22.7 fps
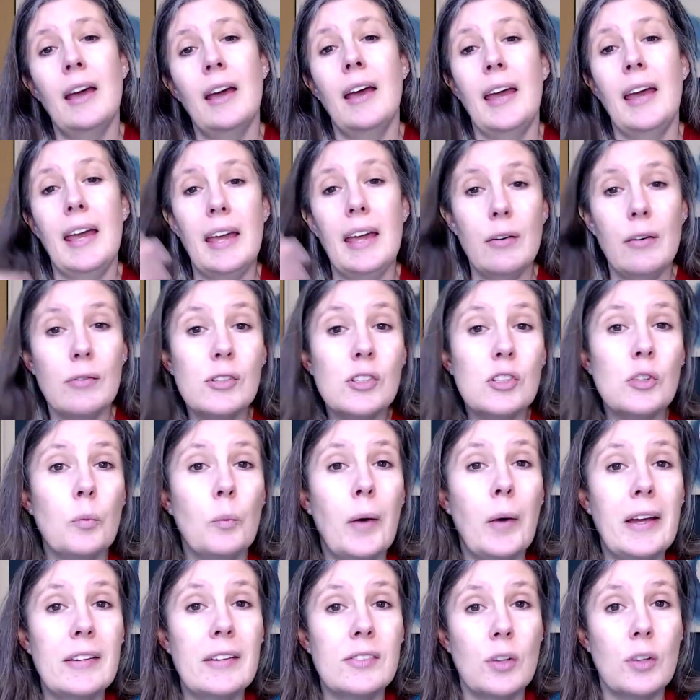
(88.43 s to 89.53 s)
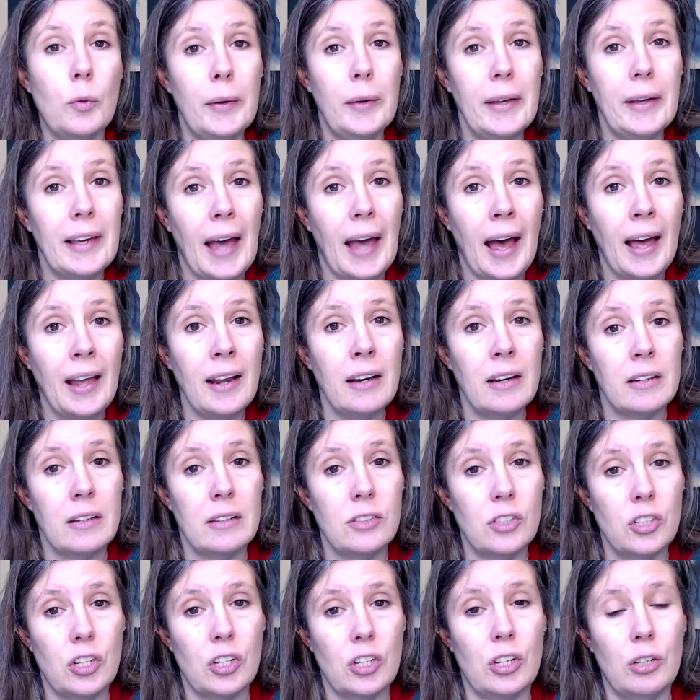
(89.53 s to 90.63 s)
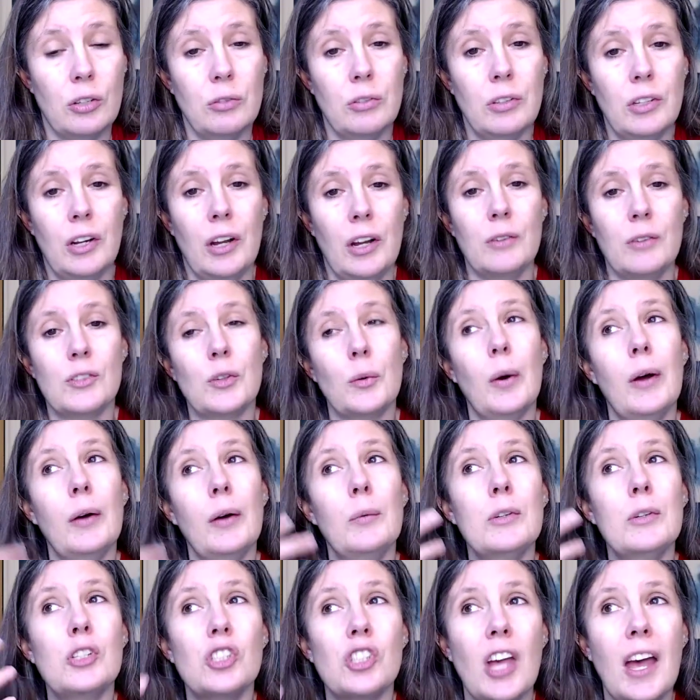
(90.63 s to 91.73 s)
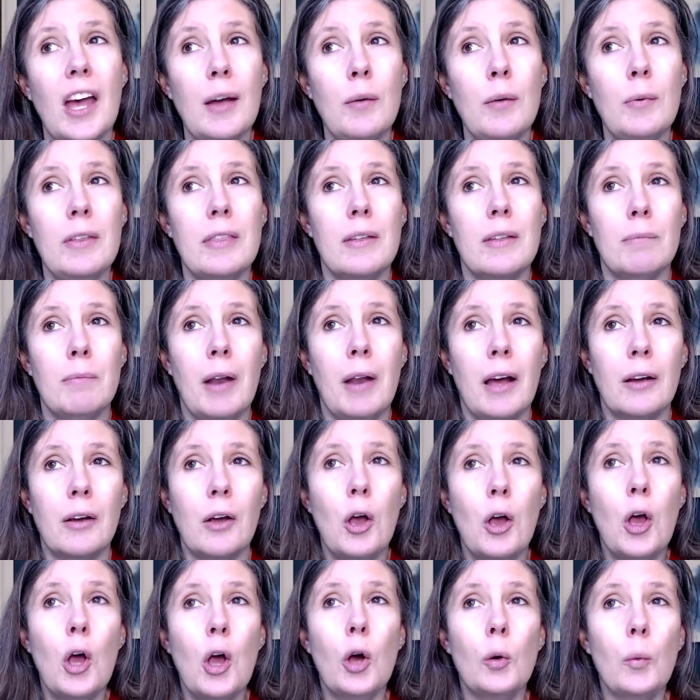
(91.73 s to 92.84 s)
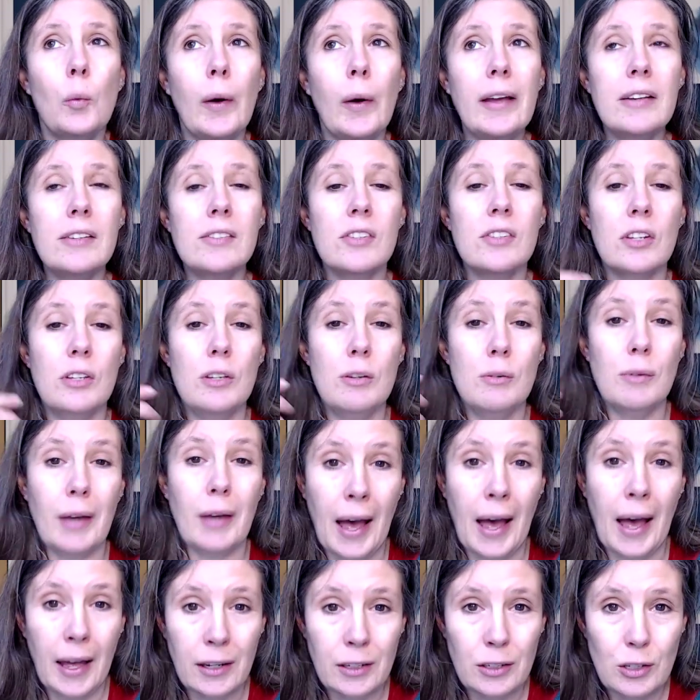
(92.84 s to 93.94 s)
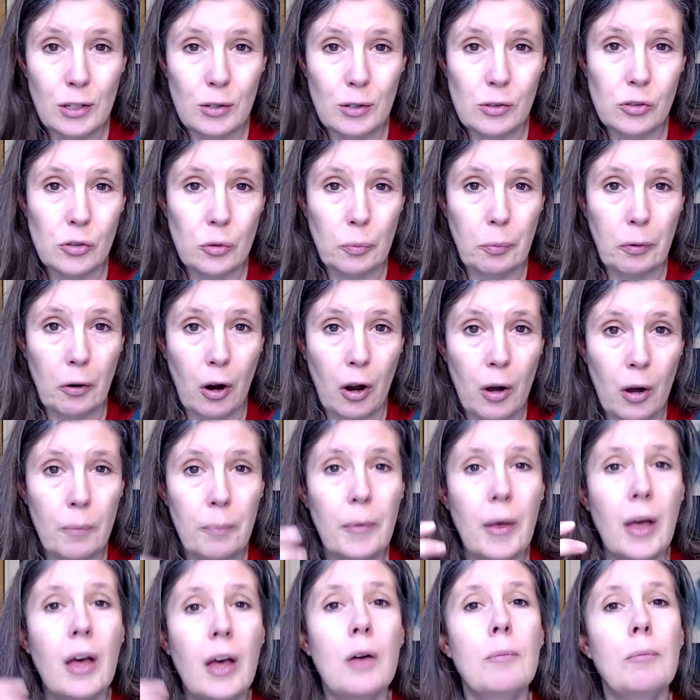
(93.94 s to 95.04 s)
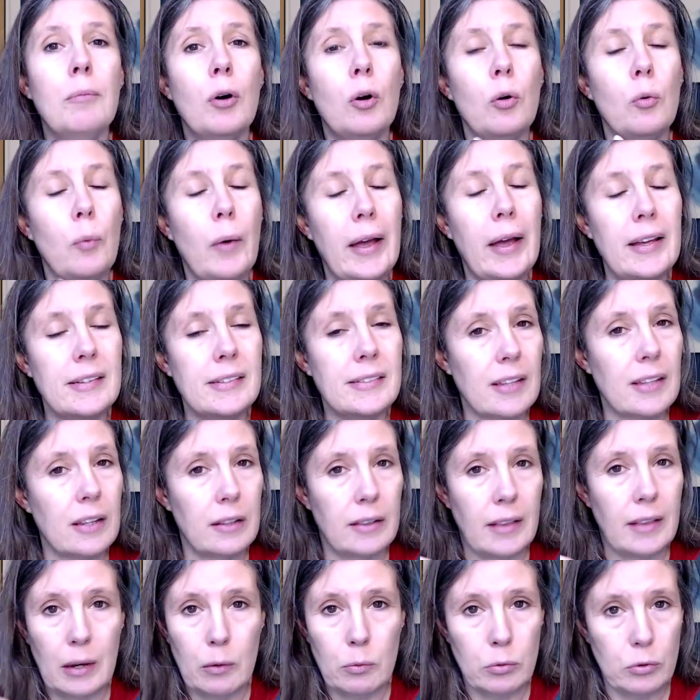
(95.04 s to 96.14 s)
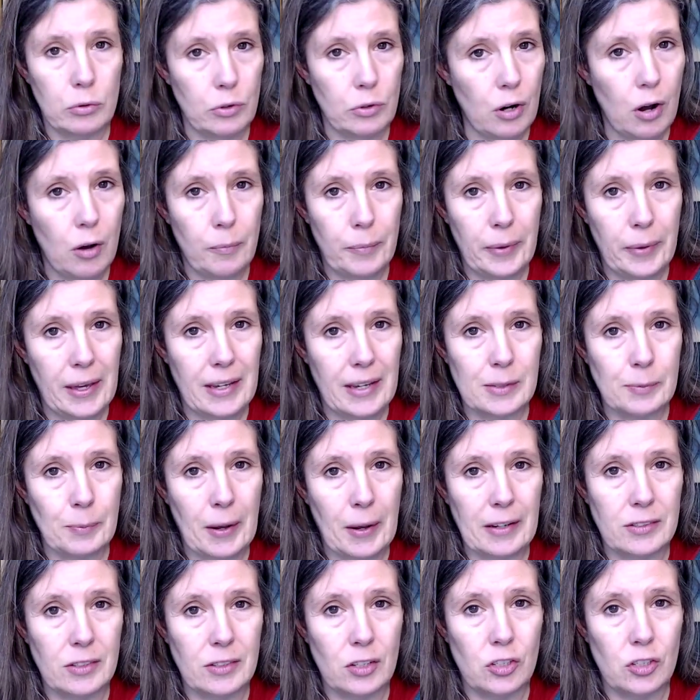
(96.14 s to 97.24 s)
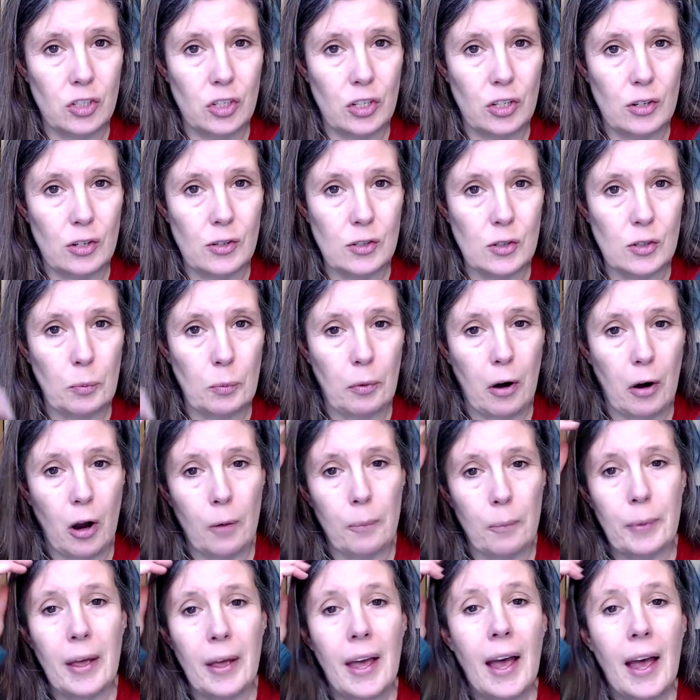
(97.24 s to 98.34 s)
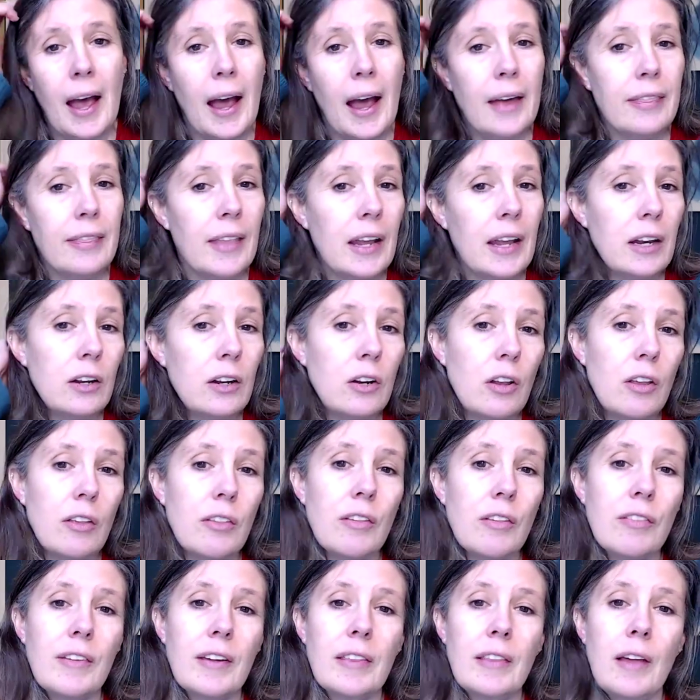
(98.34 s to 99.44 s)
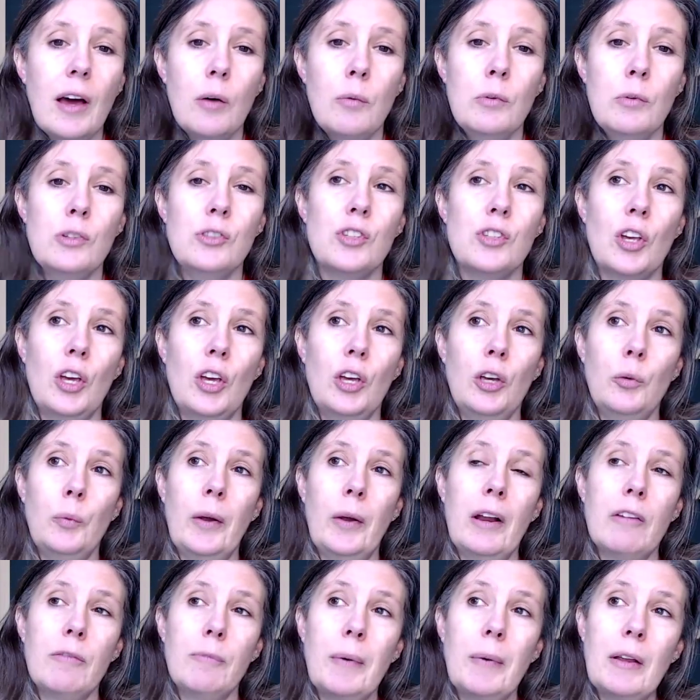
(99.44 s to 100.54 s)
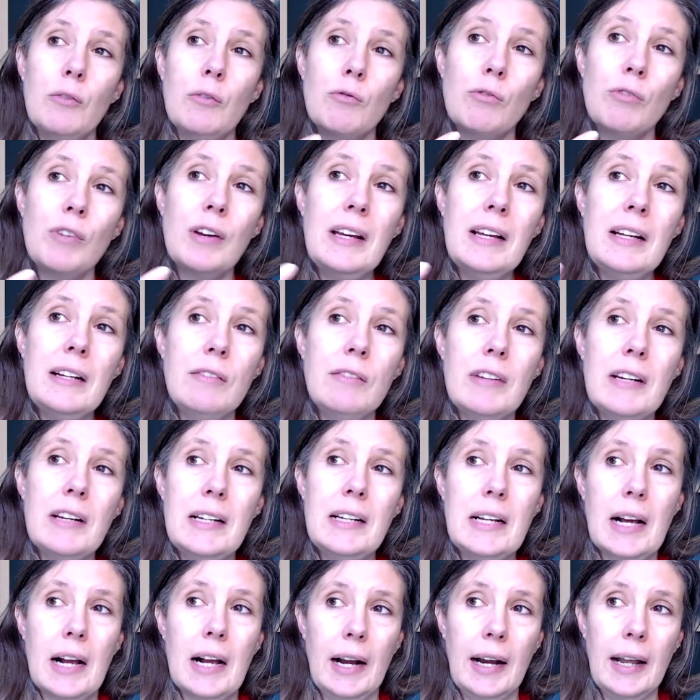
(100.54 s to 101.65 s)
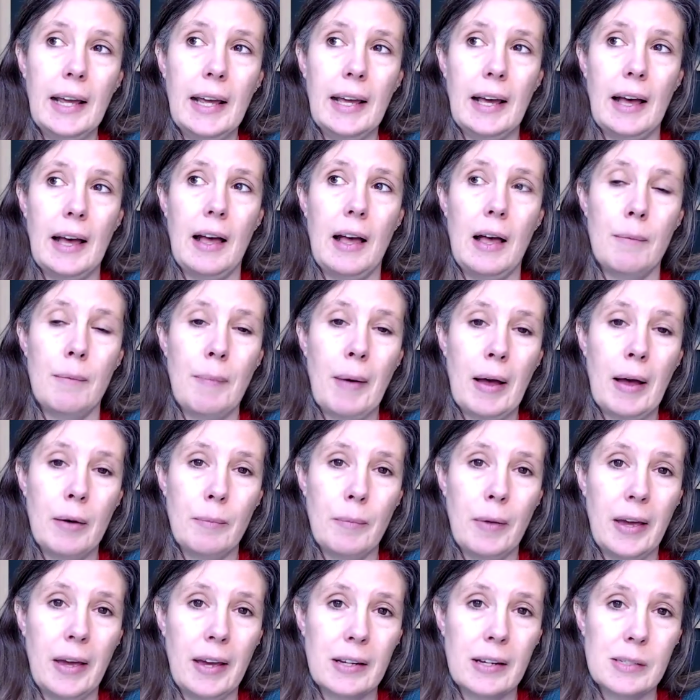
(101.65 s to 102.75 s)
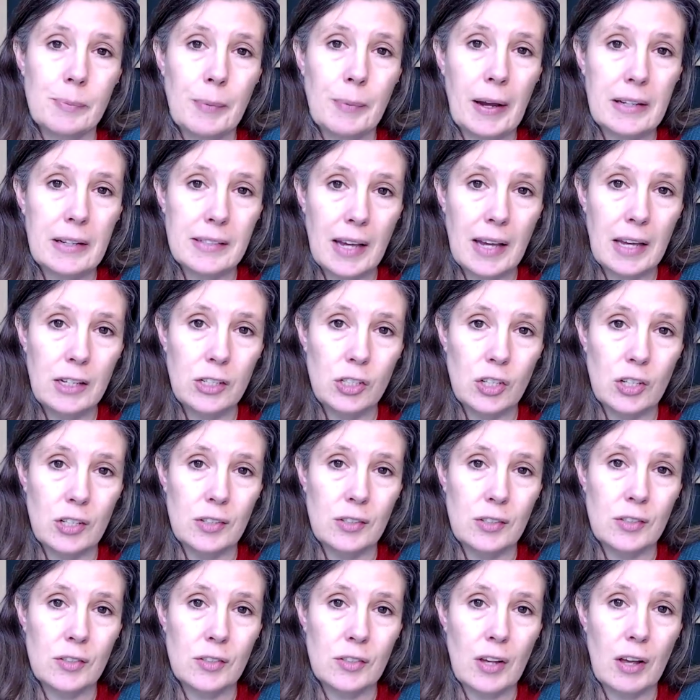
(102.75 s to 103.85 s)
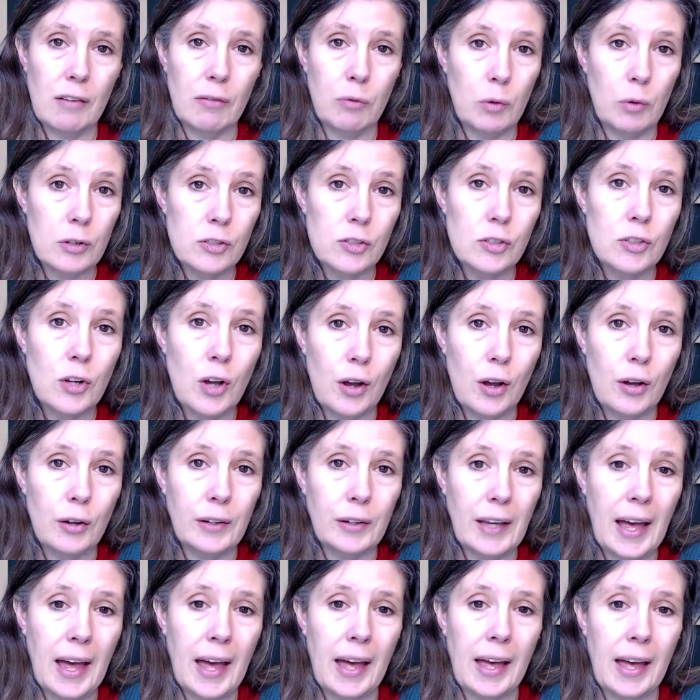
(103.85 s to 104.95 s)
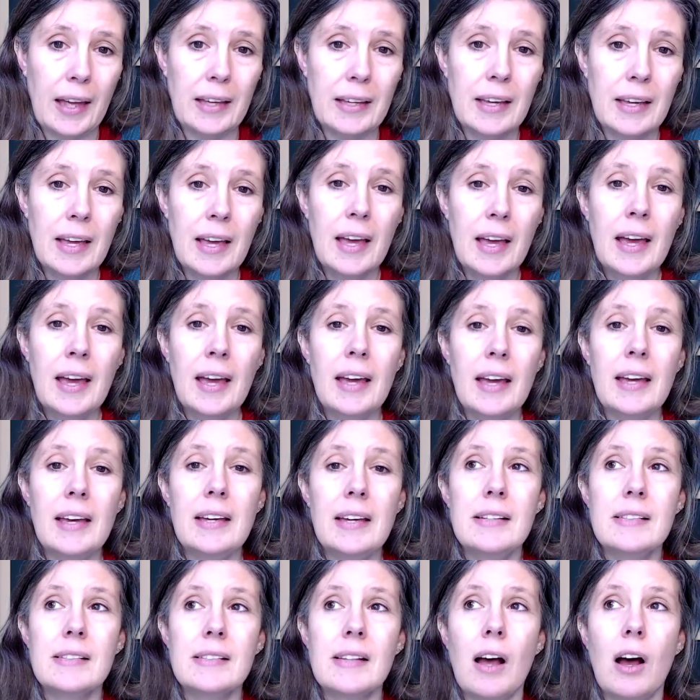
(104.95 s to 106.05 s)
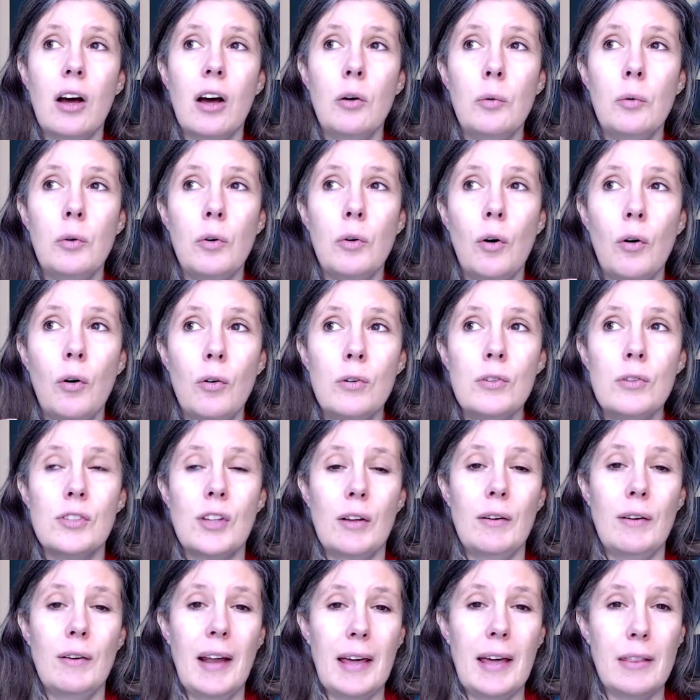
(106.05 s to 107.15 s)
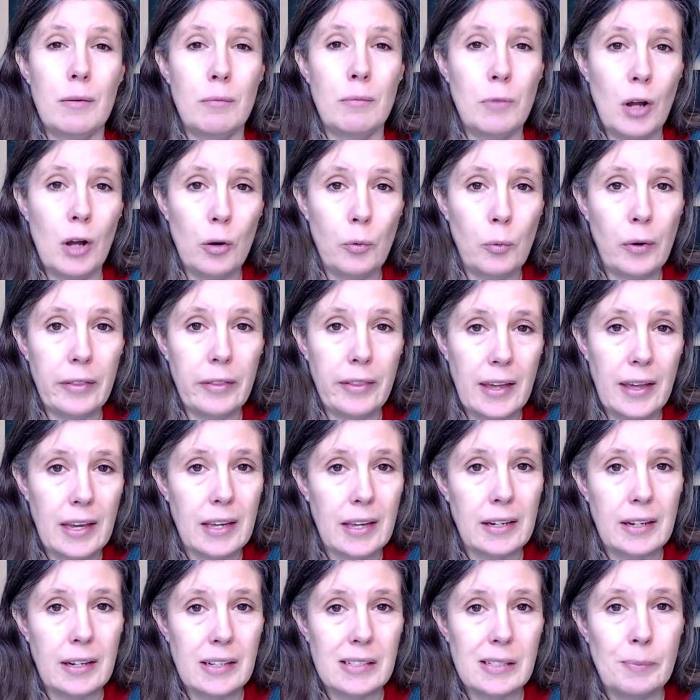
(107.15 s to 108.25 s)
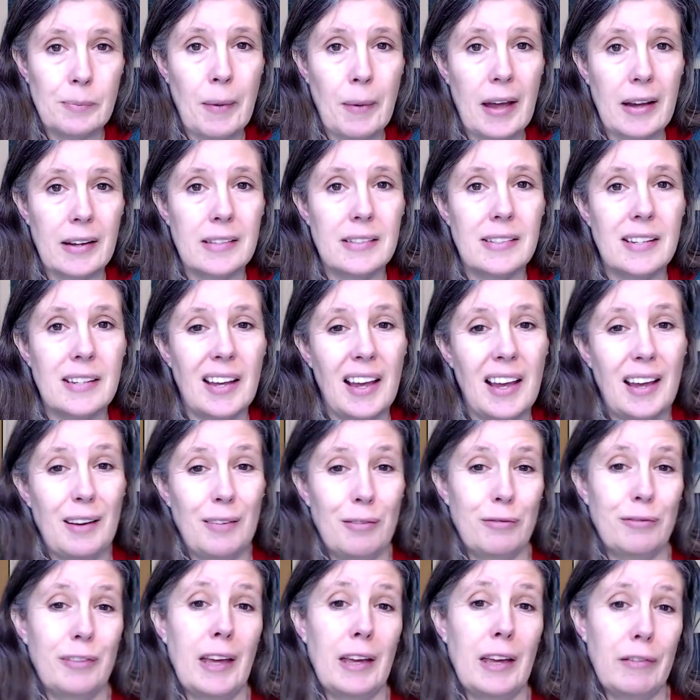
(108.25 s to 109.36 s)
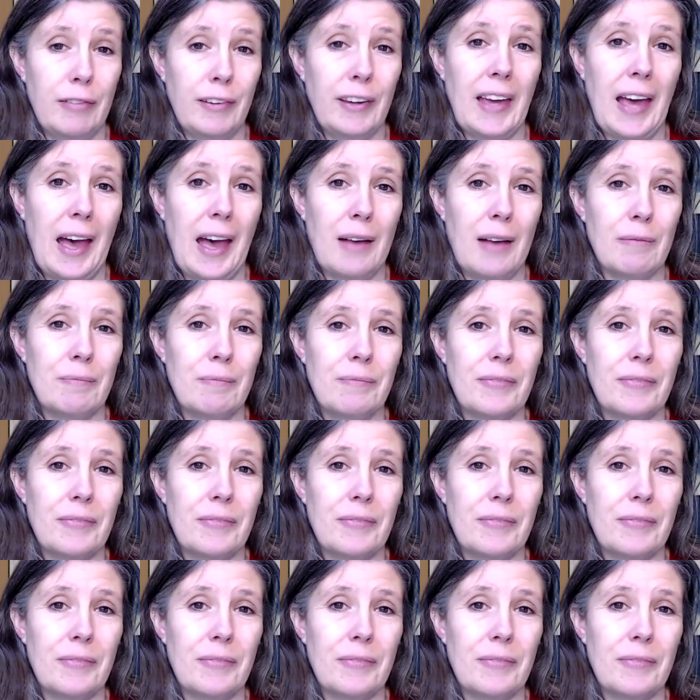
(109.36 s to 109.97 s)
Here are some ways that we can do, so I would share with them like ways that you can use the prop, but ways that they will not be expected to use prop. And then another thing that I will do when I've been really, really clear about my expectations of what's not okay is I will also let them know what they can expect if they forget.